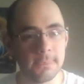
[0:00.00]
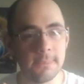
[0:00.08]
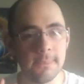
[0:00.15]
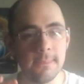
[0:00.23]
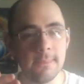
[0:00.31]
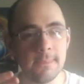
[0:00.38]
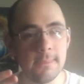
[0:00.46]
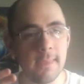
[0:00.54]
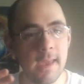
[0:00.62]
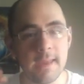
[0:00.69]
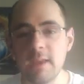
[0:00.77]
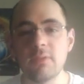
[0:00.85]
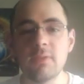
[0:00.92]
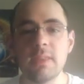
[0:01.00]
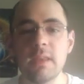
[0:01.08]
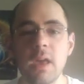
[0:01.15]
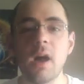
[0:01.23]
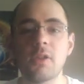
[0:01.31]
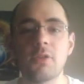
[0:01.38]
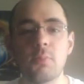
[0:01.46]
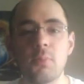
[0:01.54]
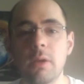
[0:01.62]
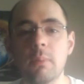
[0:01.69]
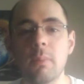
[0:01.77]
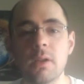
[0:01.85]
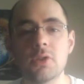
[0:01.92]
they even the odds,
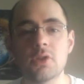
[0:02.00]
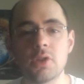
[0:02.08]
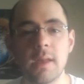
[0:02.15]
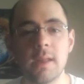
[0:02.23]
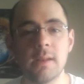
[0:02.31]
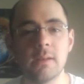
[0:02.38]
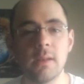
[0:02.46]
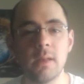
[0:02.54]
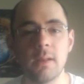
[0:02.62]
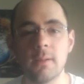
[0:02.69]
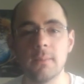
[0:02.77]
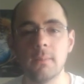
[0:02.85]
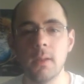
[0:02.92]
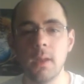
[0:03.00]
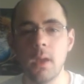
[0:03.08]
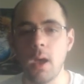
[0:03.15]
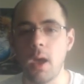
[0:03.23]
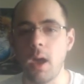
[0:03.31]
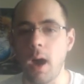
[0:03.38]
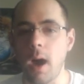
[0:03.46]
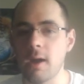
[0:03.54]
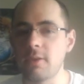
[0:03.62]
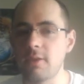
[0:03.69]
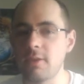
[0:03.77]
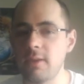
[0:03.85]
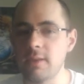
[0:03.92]
pretty much. And
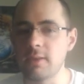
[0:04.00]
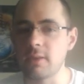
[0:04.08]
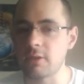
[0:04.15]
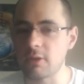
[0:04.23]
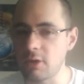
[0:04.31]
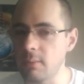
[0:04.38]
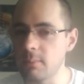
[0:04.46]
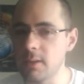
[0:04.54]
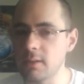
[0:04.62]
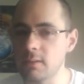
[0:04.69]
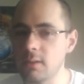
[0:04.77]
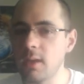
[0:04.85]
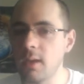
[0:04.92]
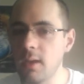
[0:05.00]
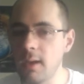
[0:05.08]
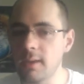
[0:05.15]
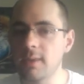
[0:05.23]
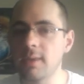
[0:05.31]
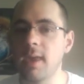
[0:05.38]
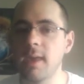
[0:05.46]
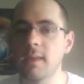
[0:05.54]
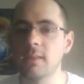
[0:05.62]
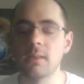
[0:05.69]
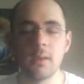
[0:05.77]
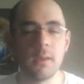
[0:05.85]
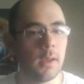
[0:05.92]
I see this coming
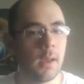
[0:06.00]
again.